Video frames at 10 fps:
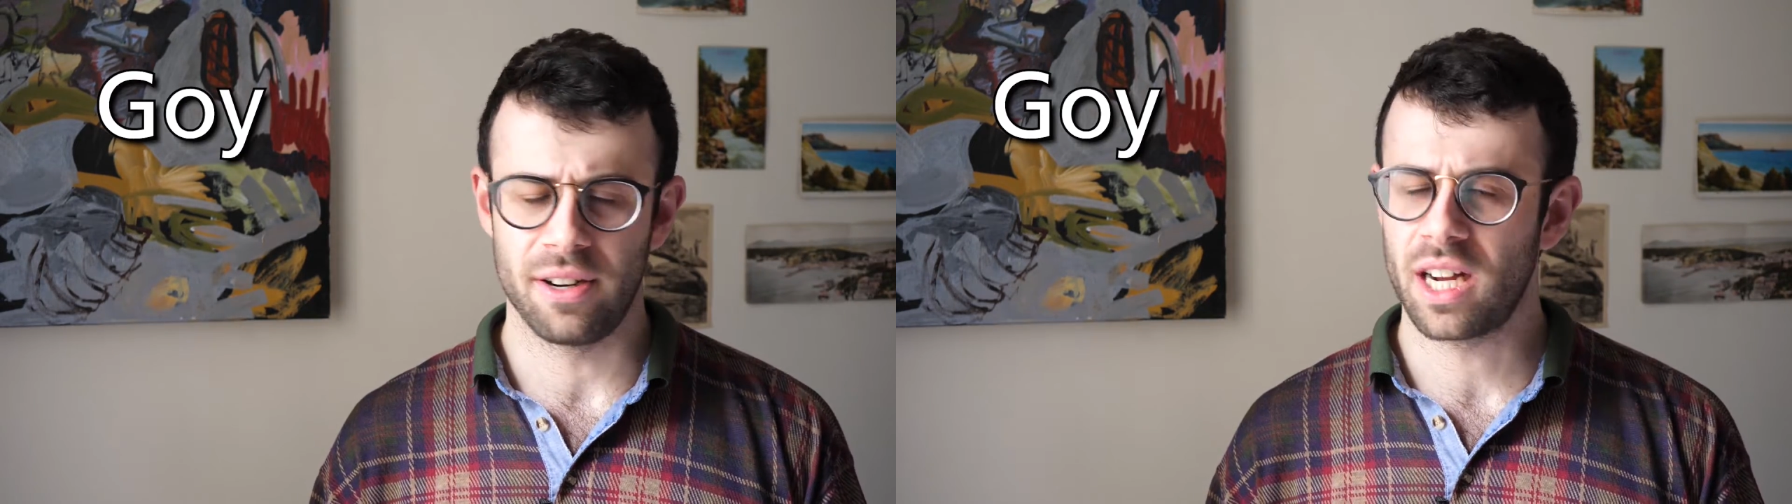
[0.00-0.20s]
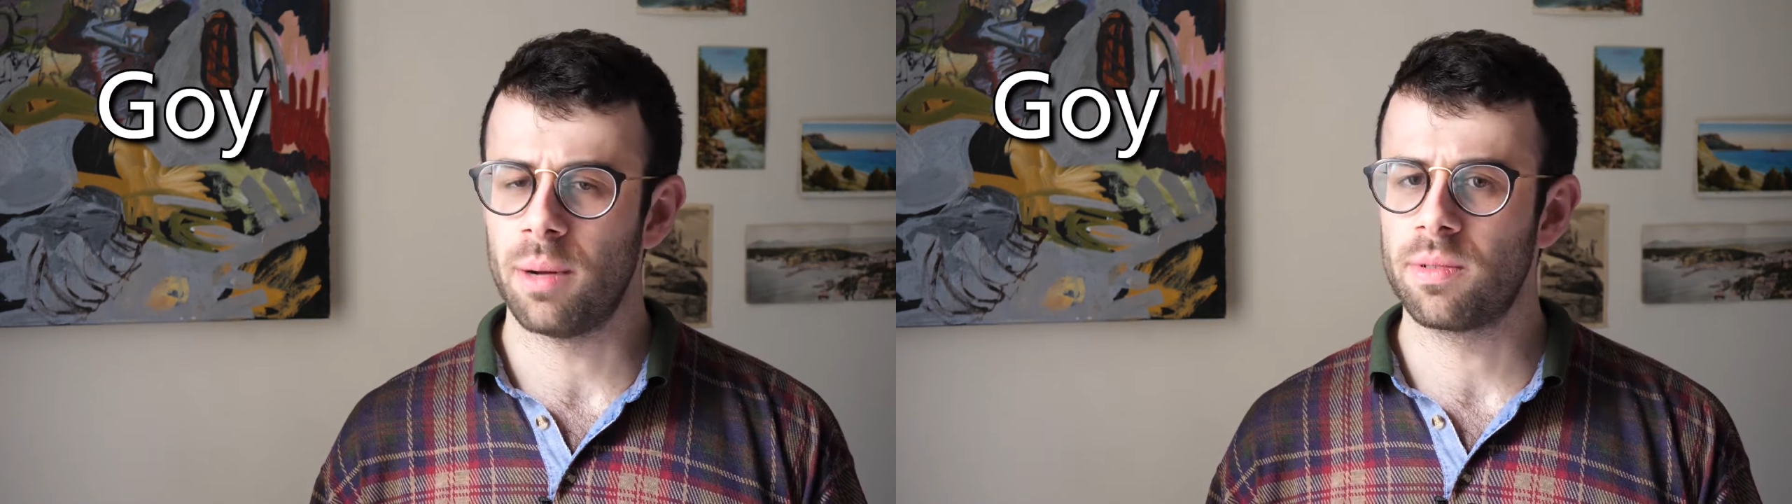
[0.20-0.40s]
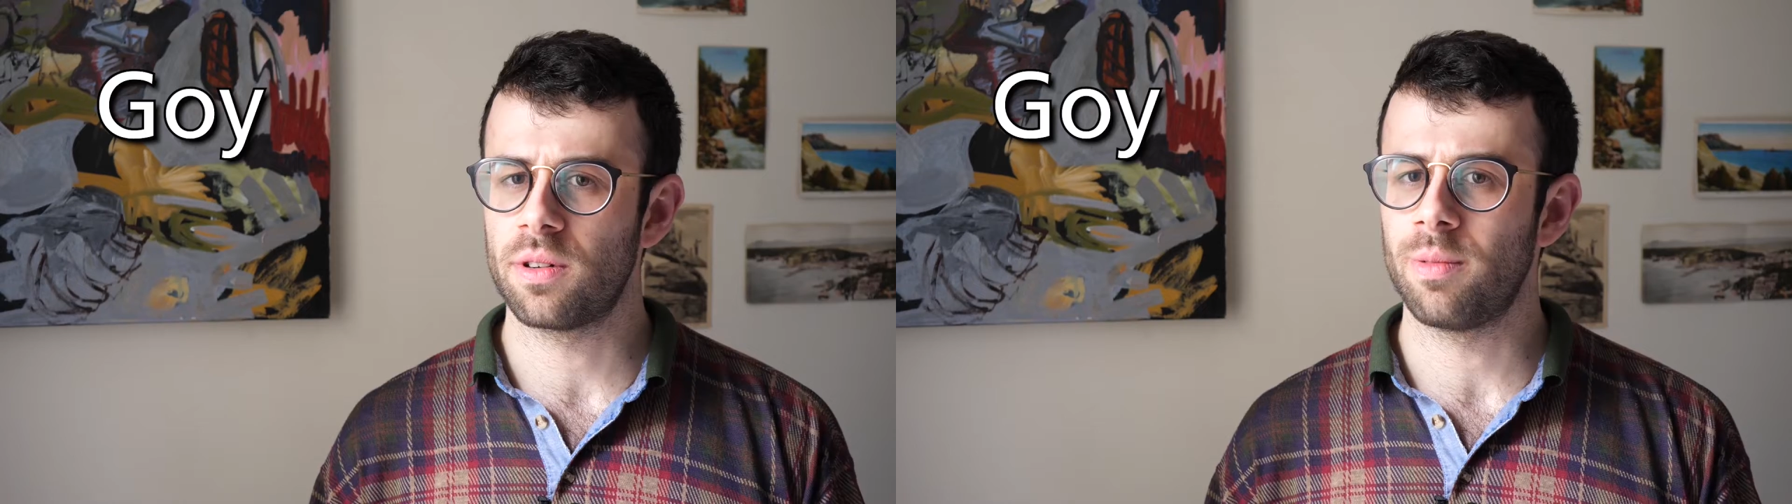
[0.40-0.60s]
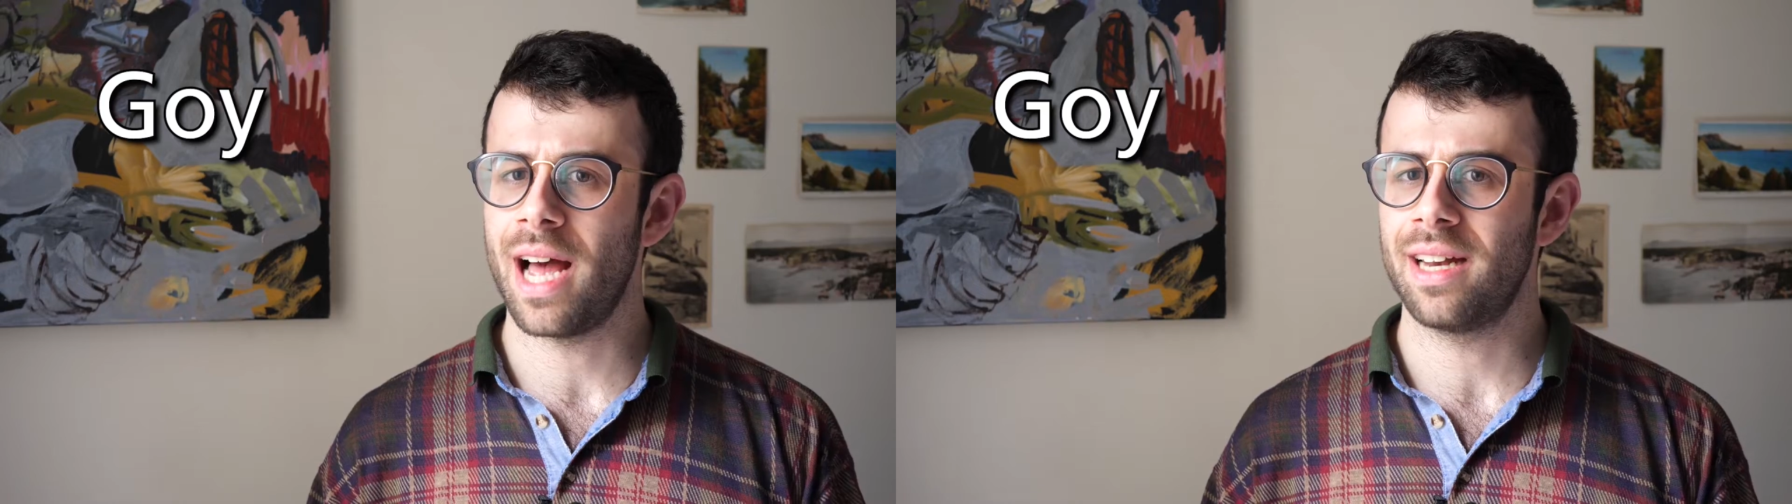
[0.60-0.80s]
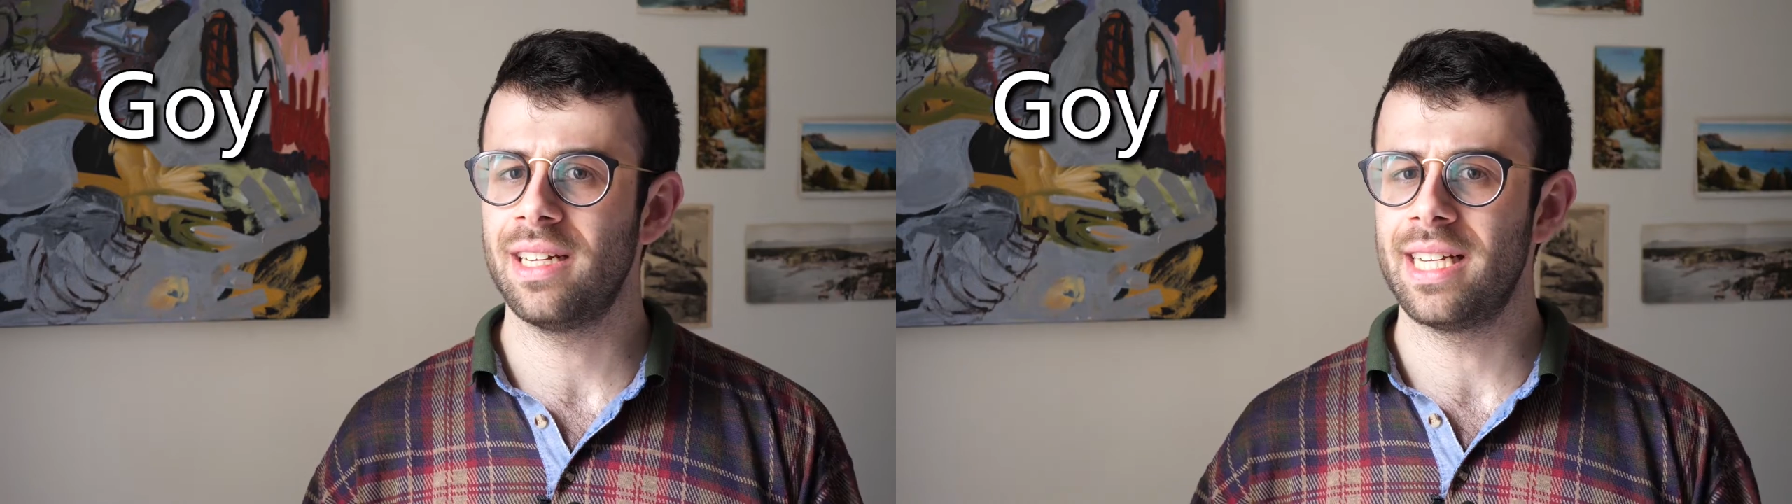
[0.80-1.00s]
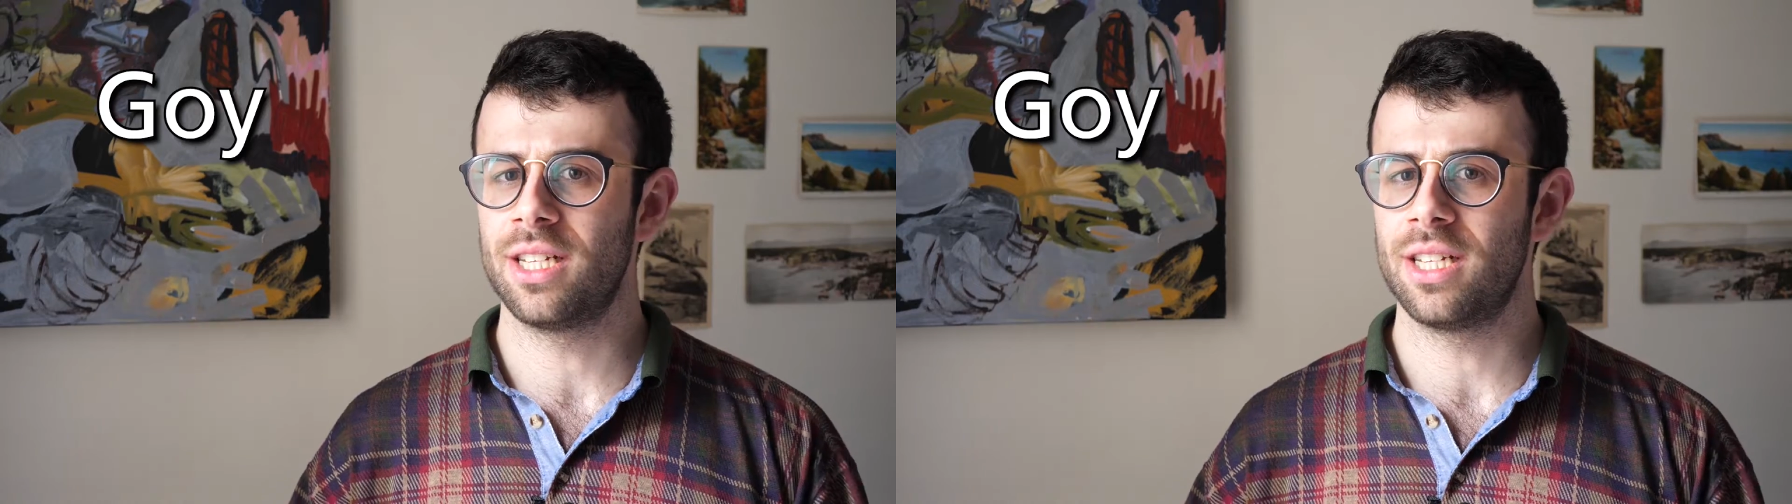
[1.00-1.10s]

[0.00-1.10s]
or it comes from Latin,